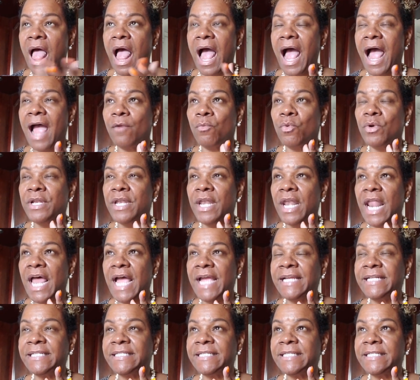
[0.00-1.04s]
I would
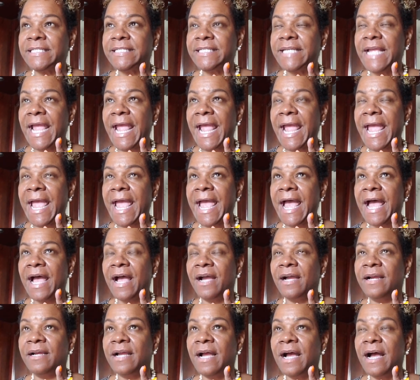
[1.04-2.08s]
like to
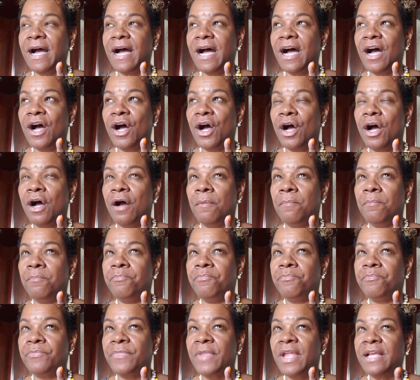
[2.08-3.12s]
tag
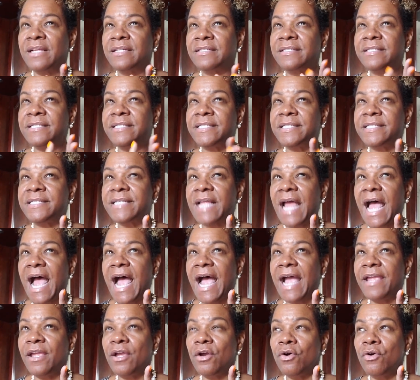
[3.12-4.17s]

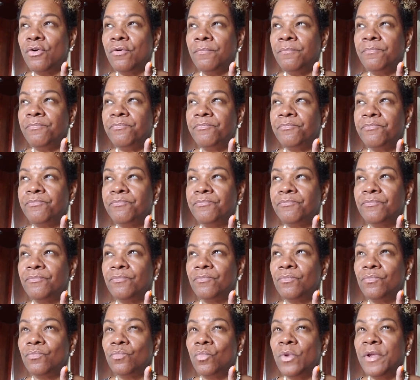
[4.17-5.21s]
Style
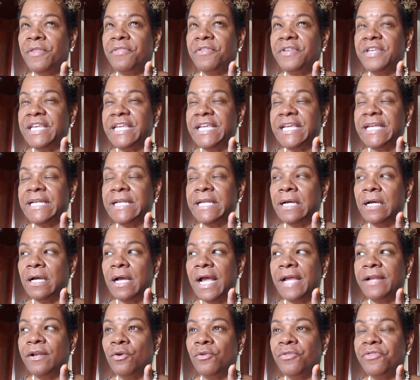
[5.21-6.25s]
With Nina.
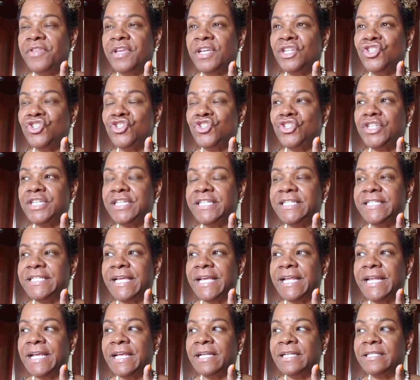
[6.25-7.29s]
I don't think she
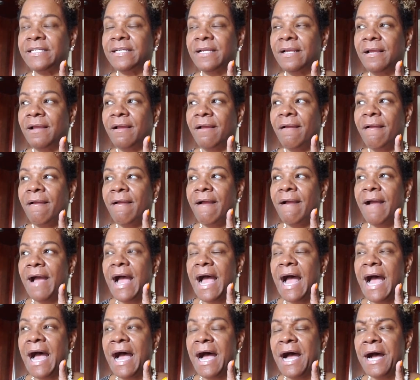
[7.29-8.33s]
did it.
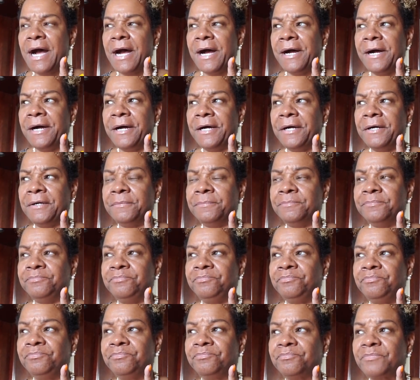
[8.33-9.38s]
I'll
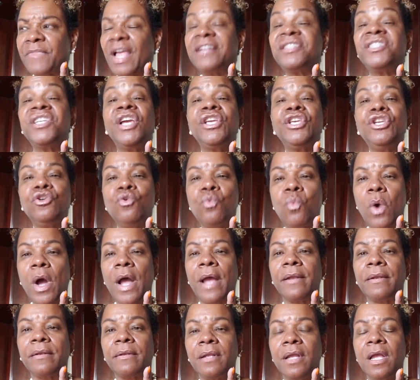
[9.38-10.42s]
tell you
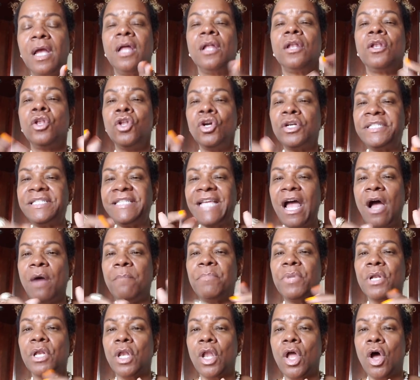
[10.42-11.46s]
what. Look
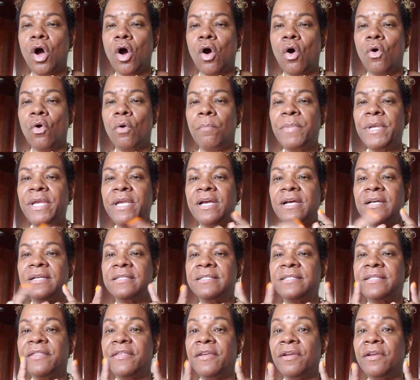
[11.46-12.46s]
down below, because